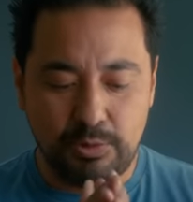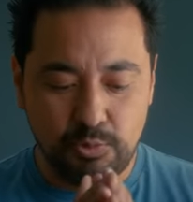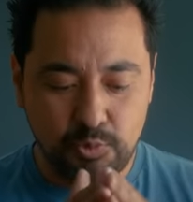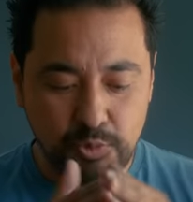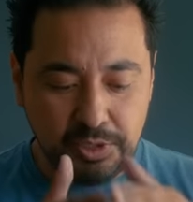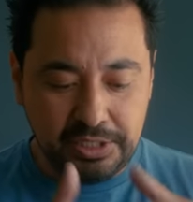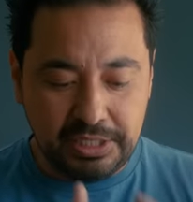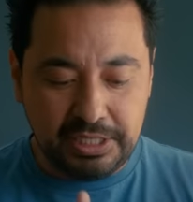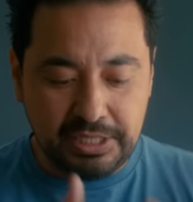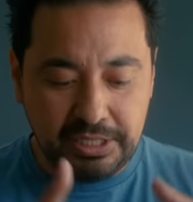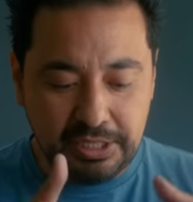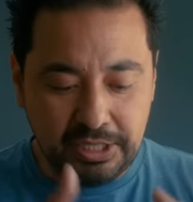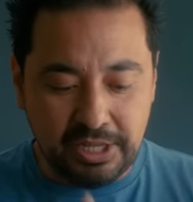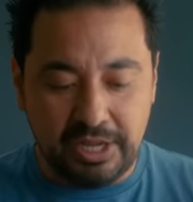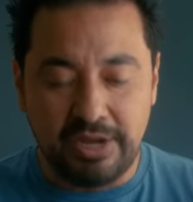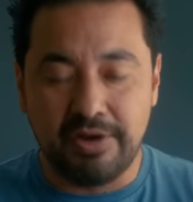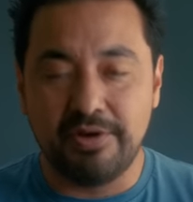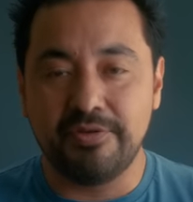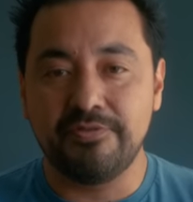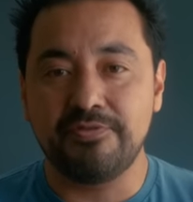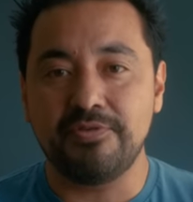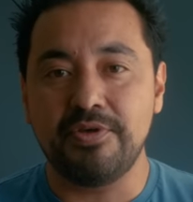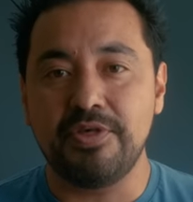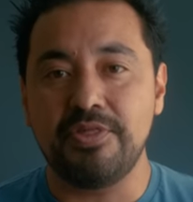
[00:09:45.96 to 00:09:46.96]
I really
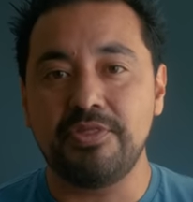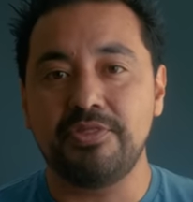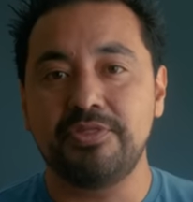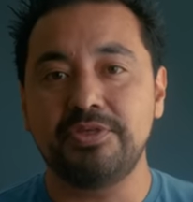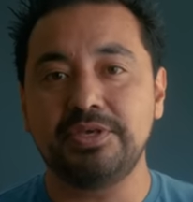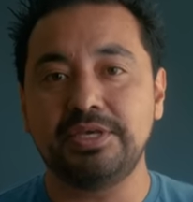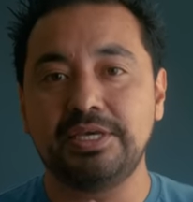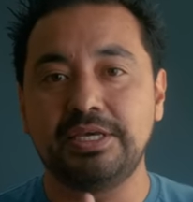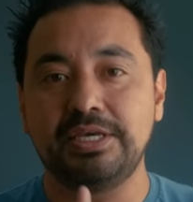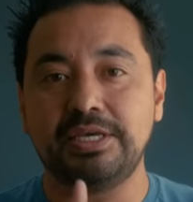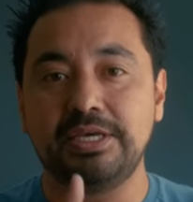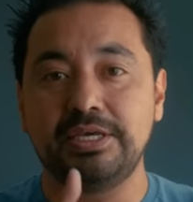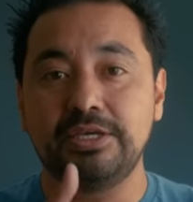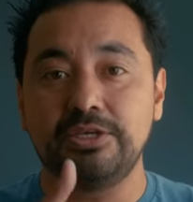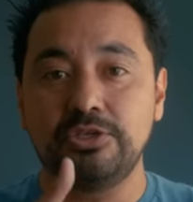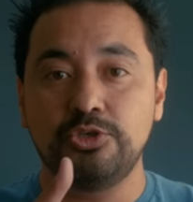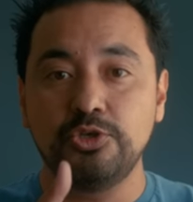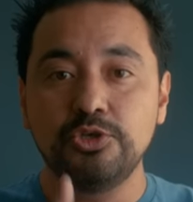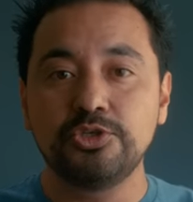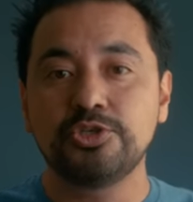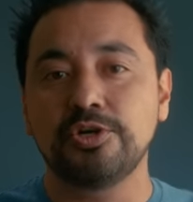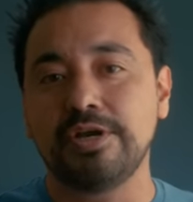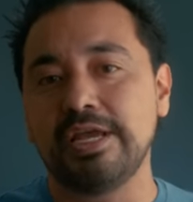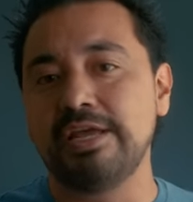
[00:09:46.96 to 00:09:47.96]
love the
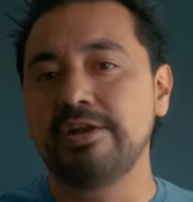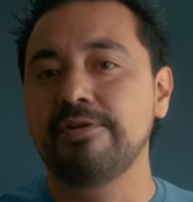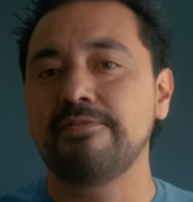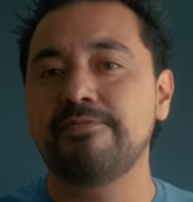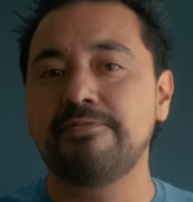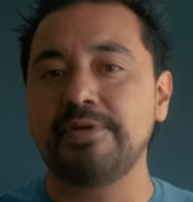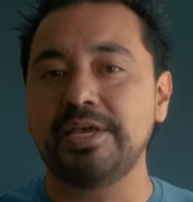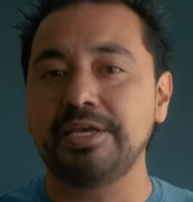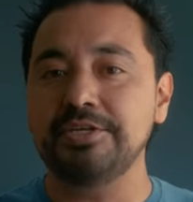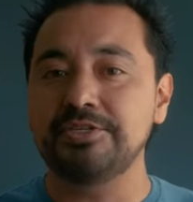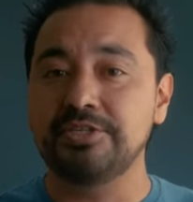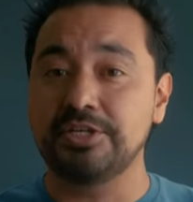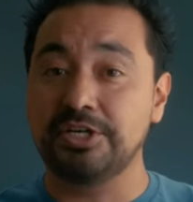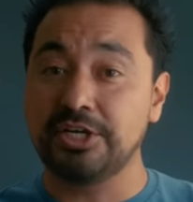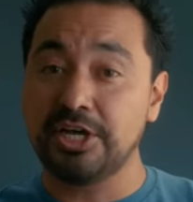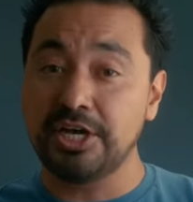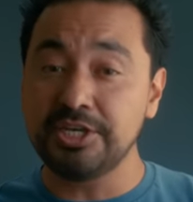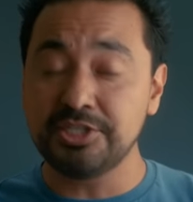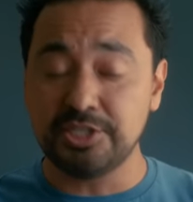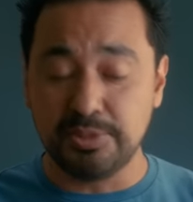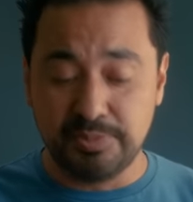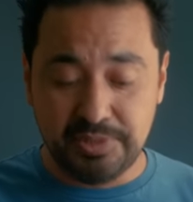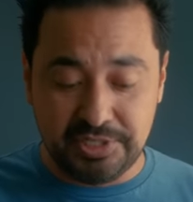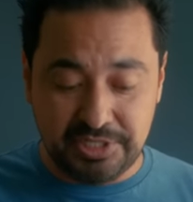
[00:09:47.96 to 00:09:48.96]
user interface, the
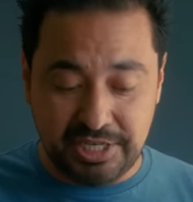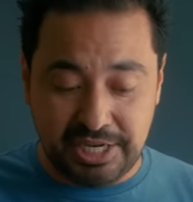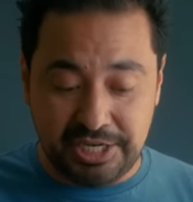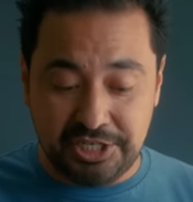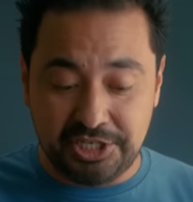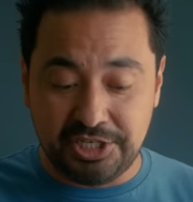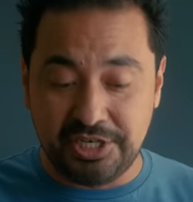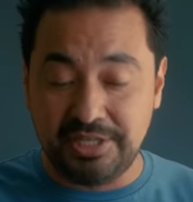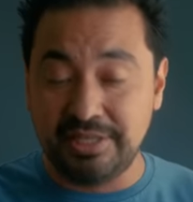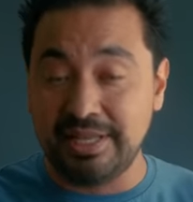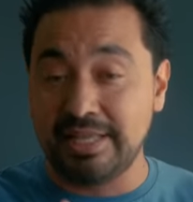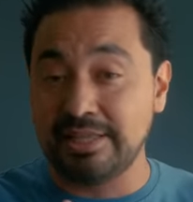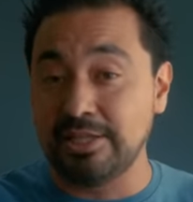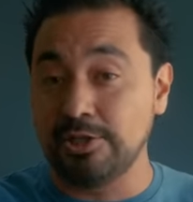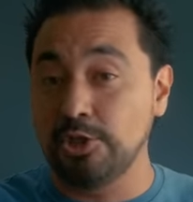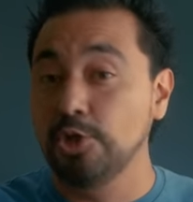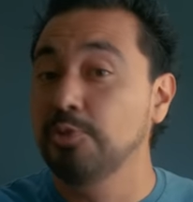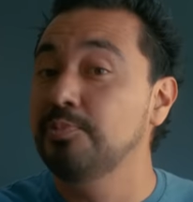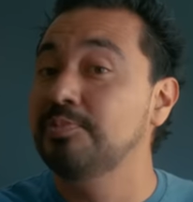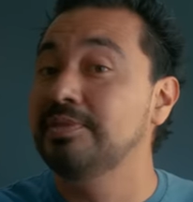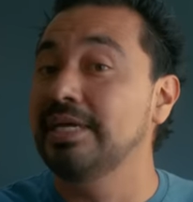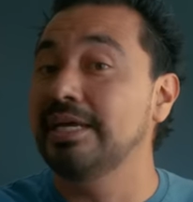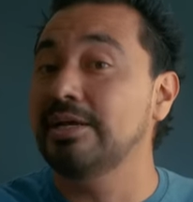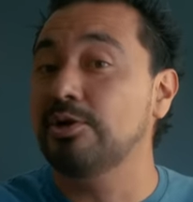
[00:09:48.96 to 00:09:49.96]
customization that the
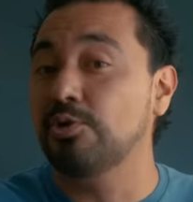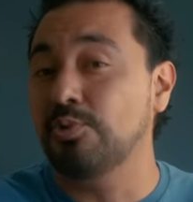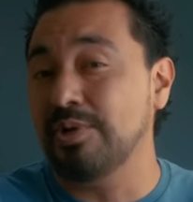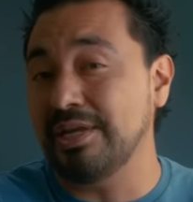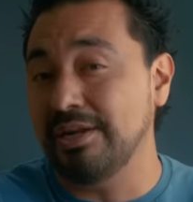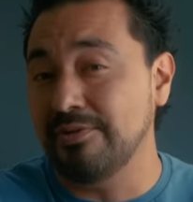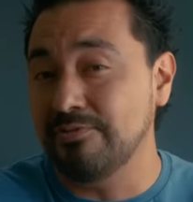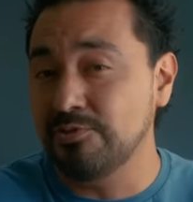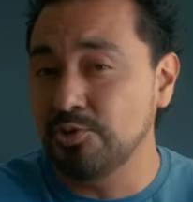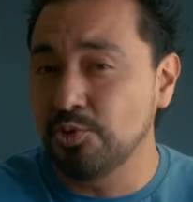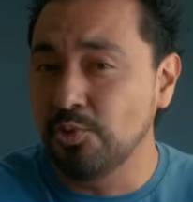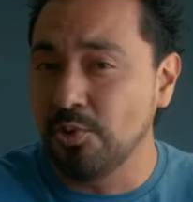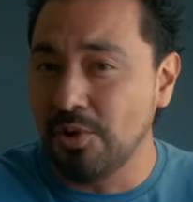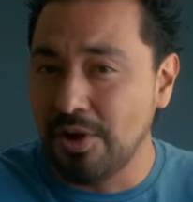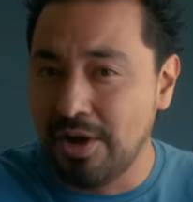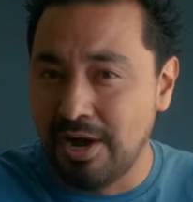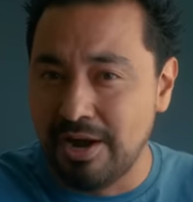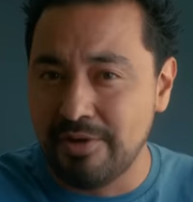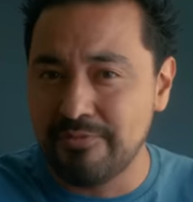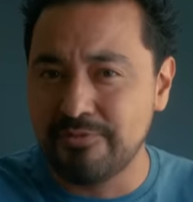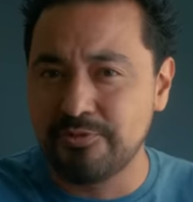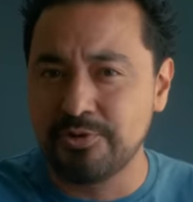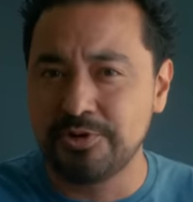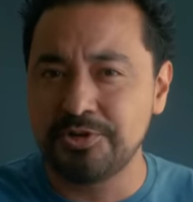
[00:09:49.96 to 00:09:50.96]
Loupedeck Creative Tool
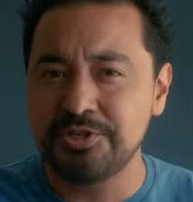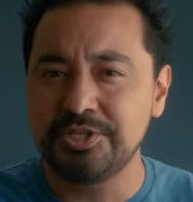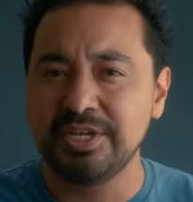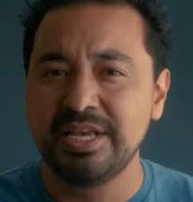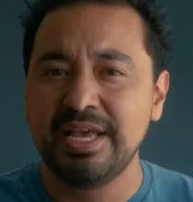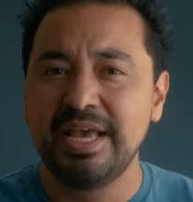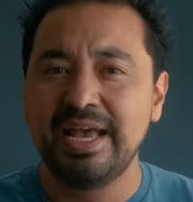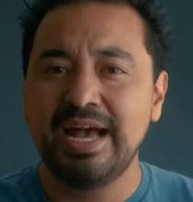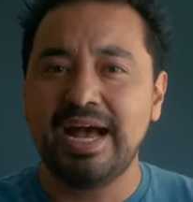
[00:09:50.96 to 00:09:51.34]
offers.